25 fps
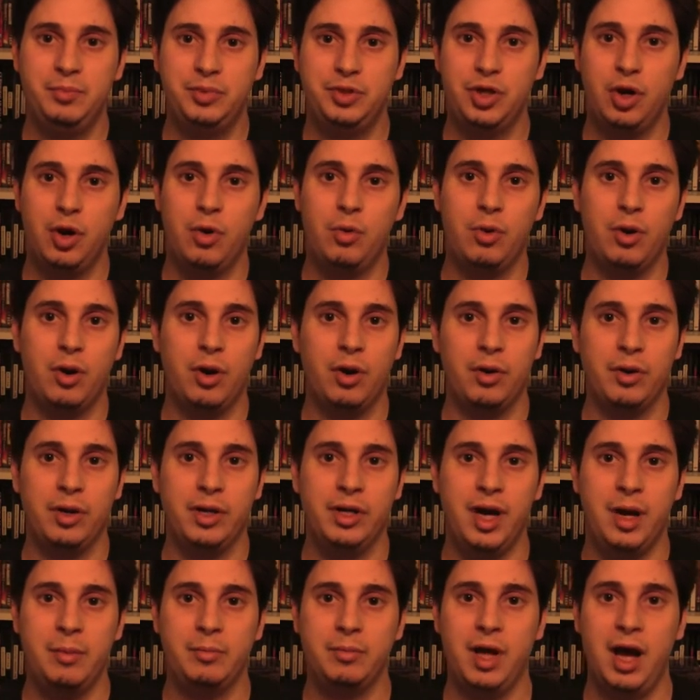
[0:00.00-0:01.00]
Don't
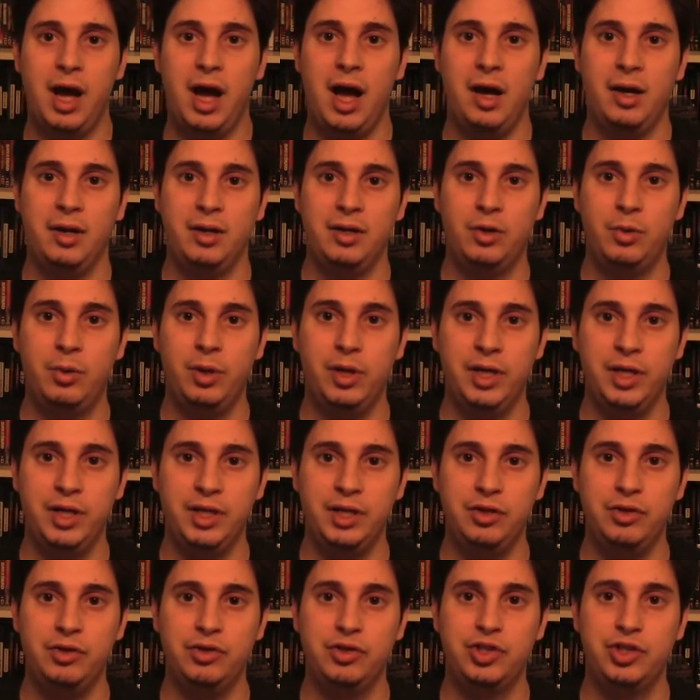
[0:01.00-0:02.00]
worry, I'm not
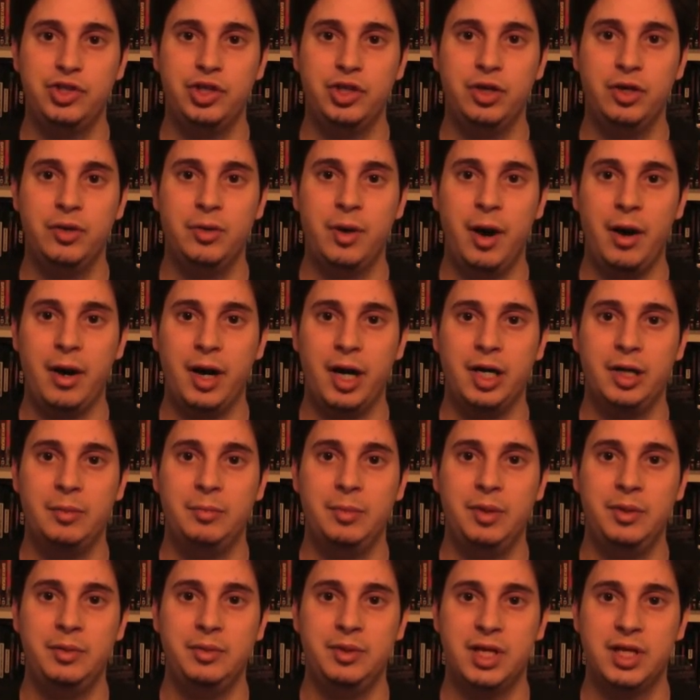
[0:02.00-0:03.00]
quitting
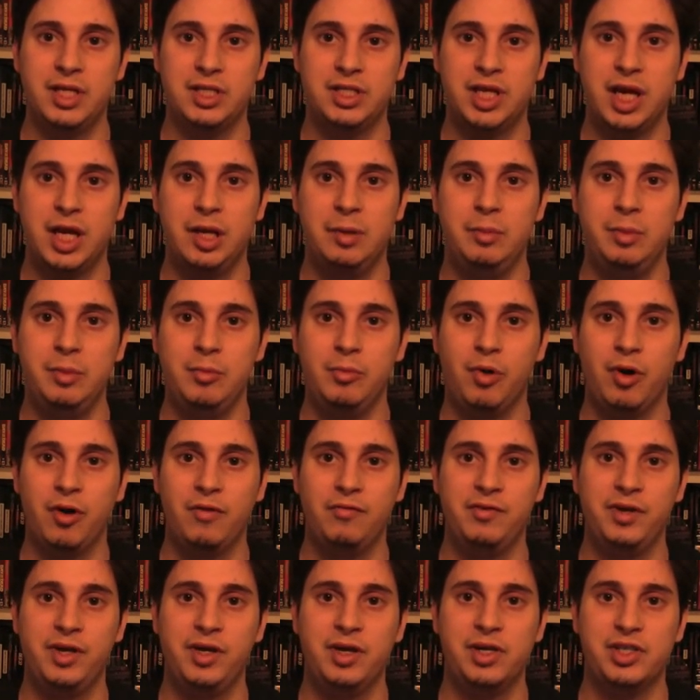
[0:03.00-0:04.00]
YouTube. There's gonna be more
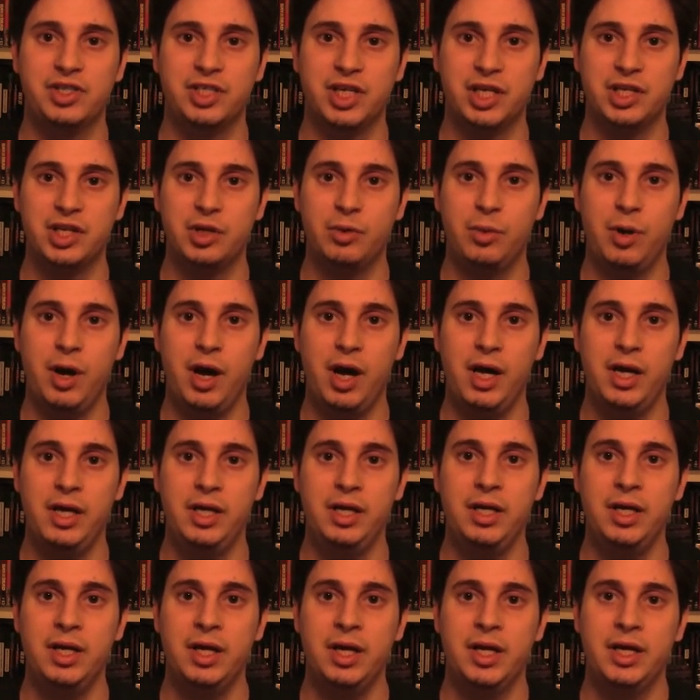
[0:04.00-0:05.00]
videos on the
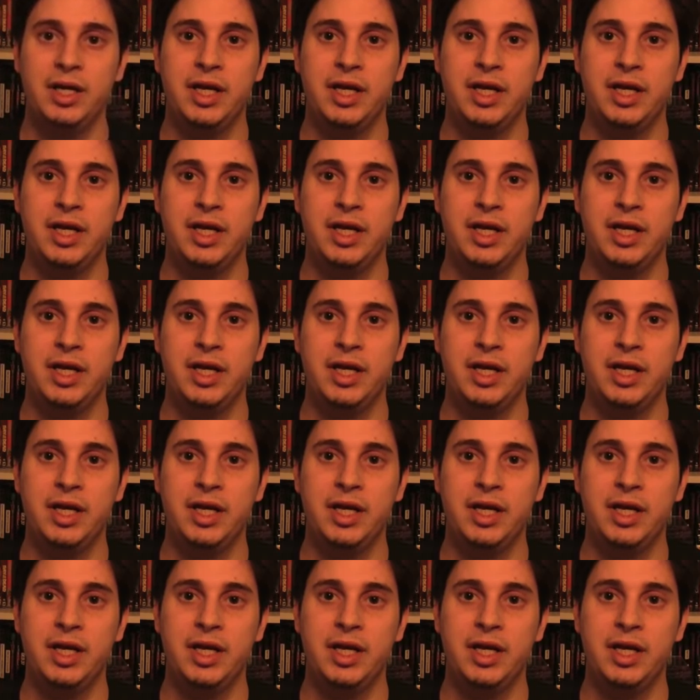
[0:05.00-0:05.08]
way.